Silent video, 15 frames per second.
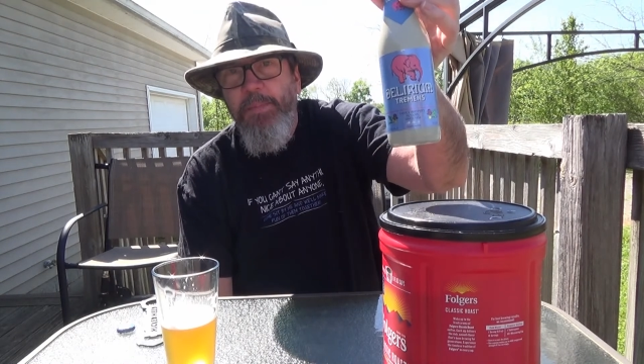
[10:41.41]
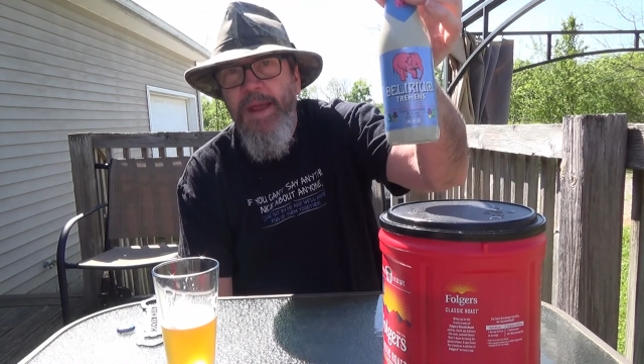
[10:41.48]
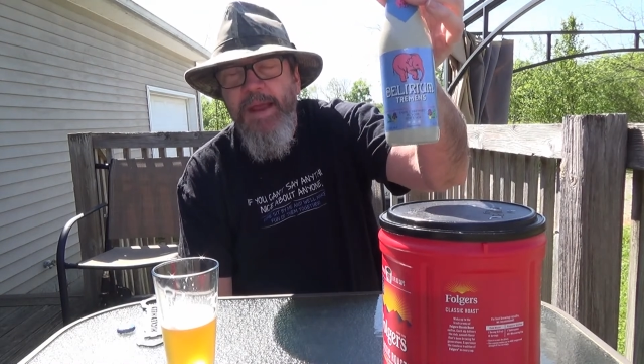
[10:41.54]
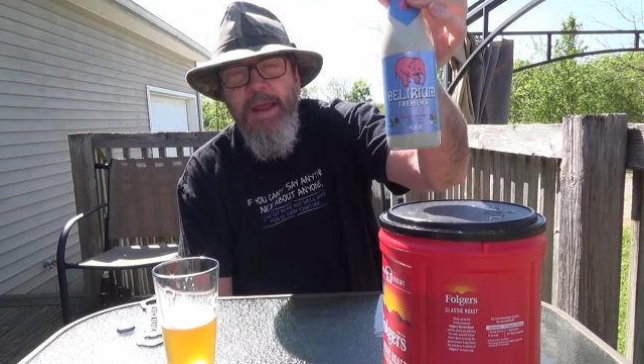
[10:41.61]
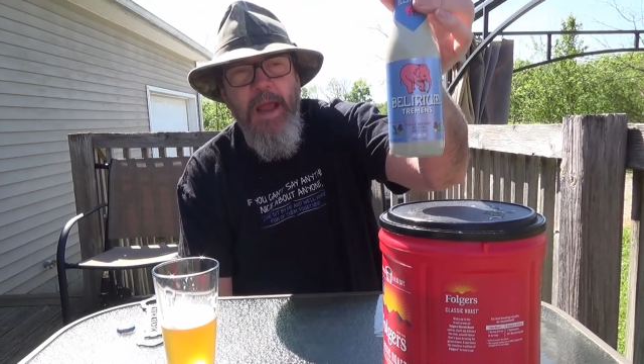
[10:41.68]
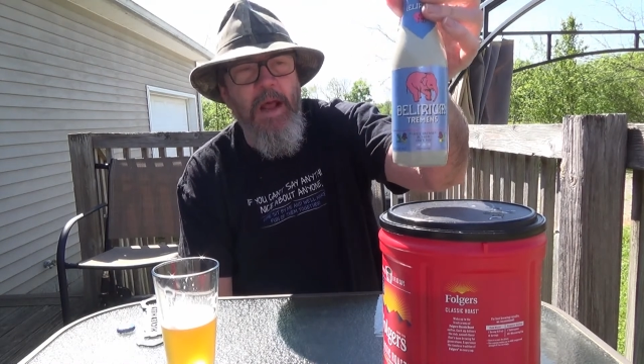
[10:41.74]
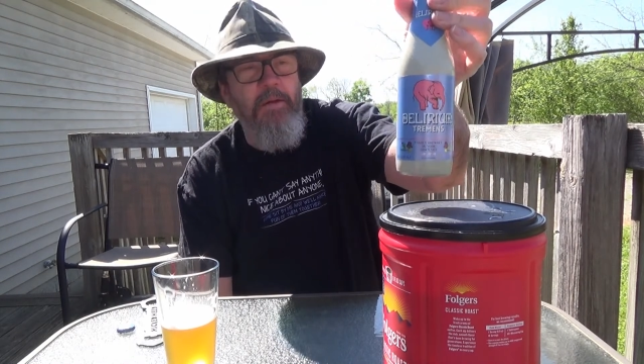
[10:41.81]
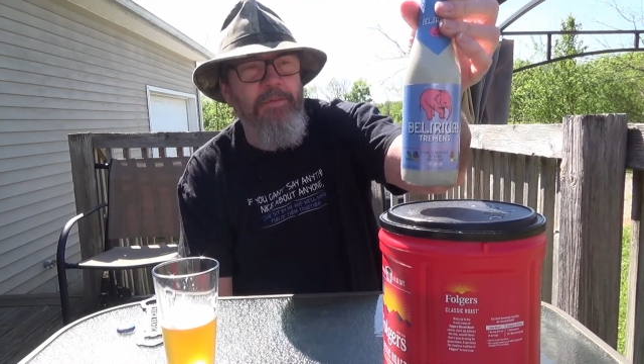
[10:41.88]

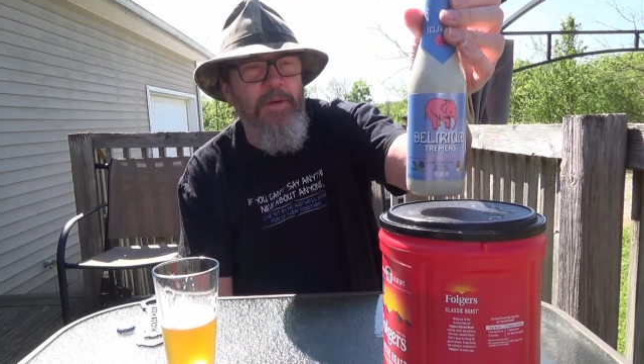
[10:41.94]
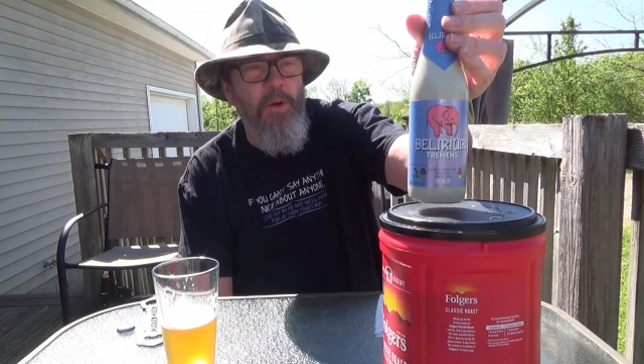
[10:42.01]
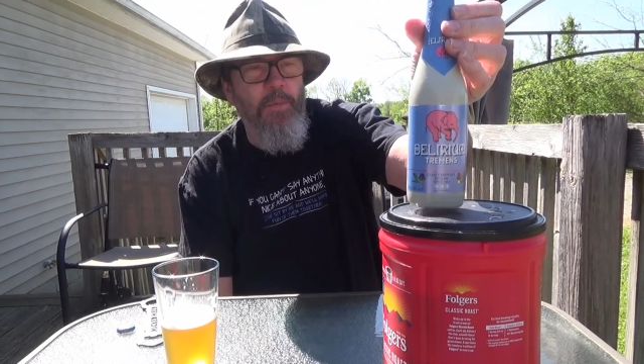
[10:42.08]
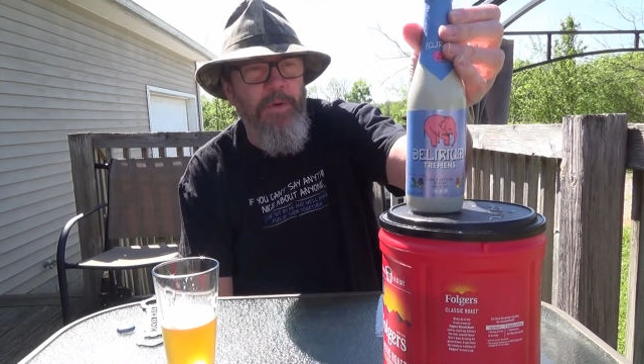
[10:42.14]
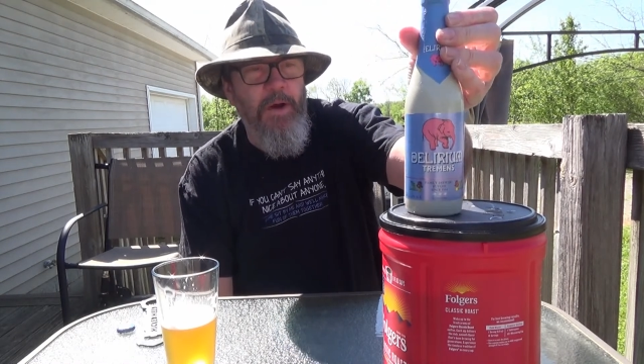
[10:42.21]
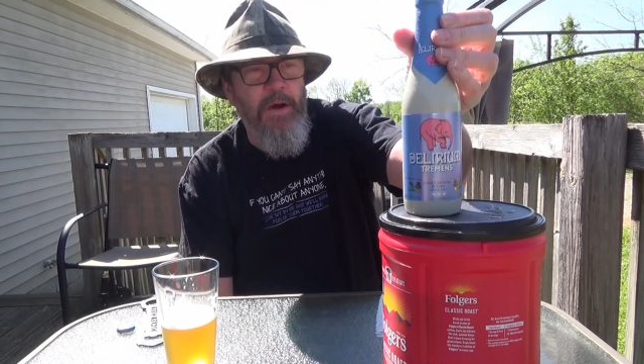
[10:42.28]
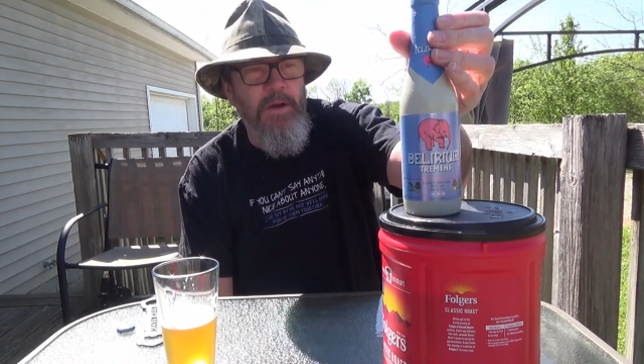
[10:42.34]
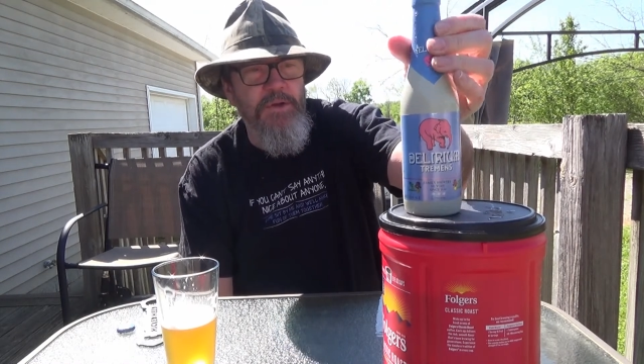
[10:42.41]
pink elephant
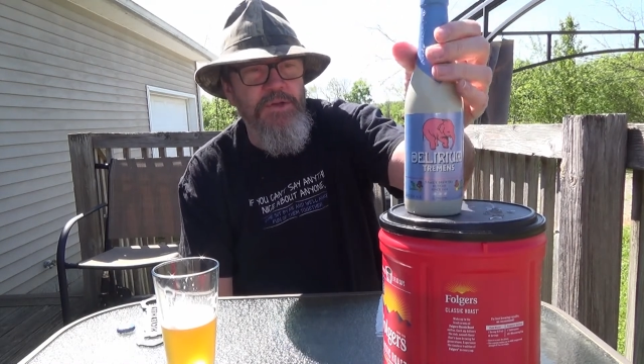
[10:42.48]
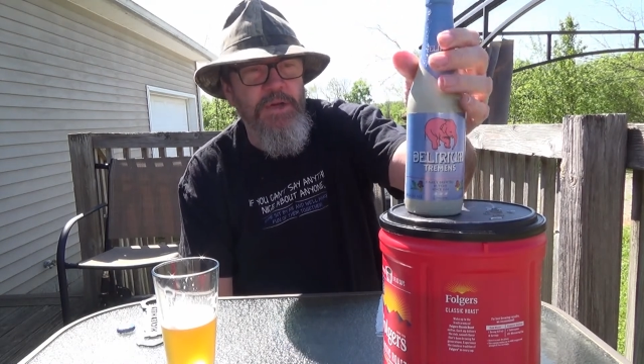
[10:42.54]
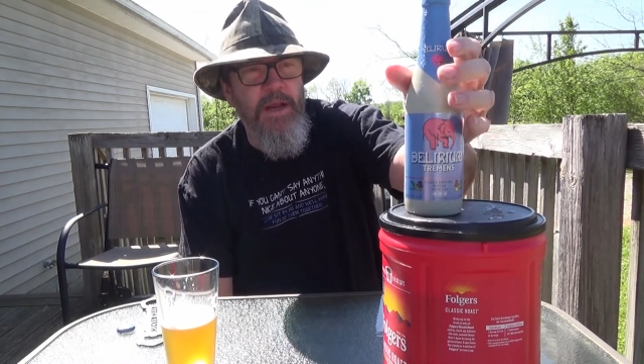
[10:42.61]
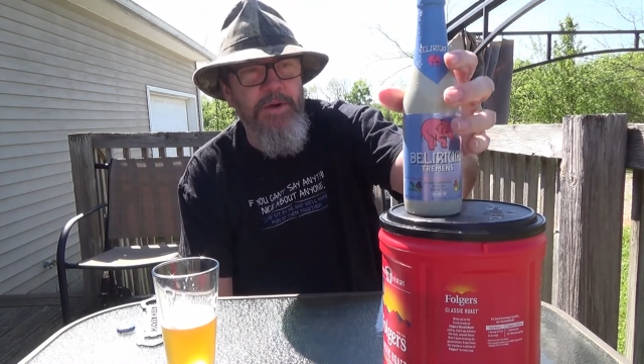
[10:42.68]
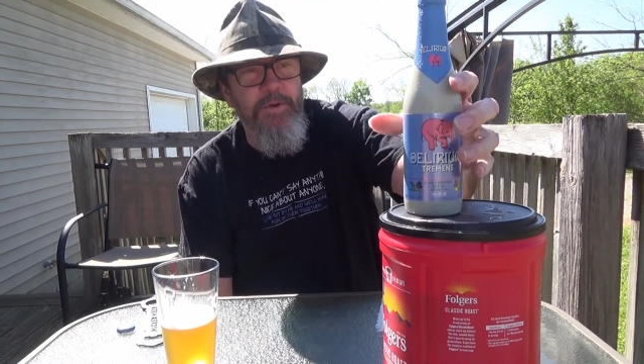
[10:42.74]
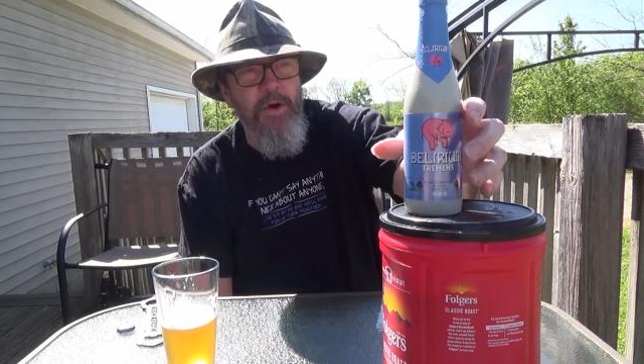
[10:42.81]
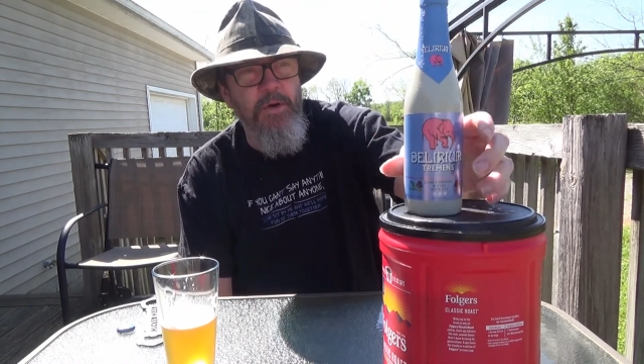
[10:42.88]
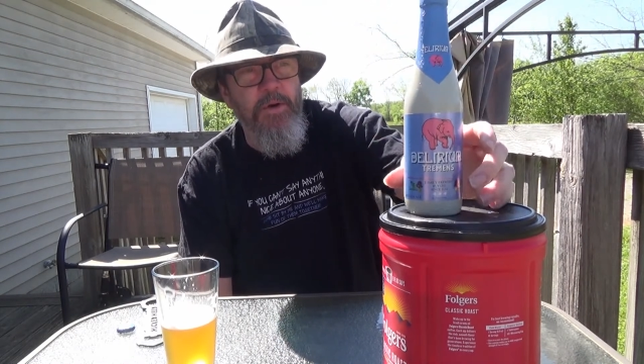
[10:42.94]
on there because you
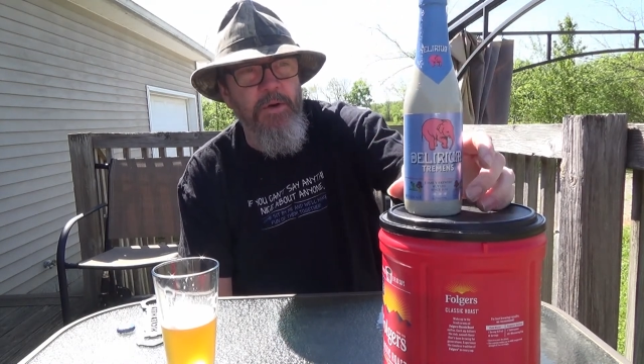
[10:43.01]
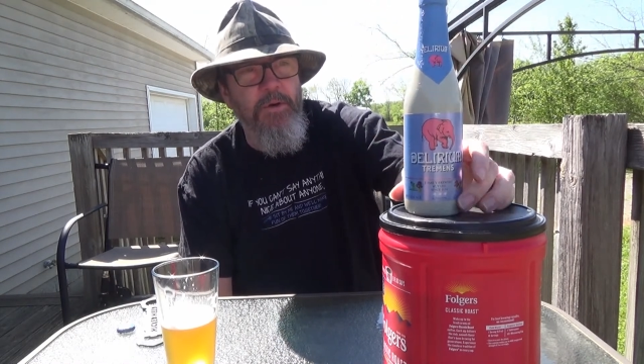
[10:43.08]
get drunk